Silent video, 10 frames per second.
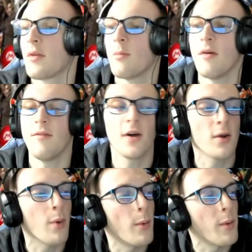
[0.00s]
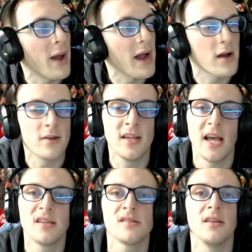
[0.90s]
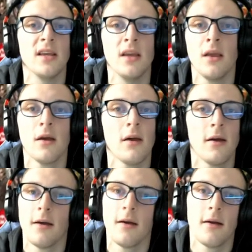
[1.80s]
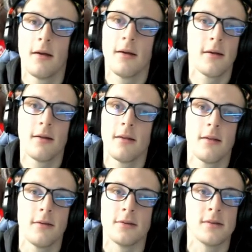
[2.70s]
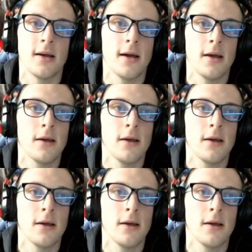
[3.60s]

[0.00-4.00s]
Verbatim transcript: motherfucker probably back on Destiny. This guy.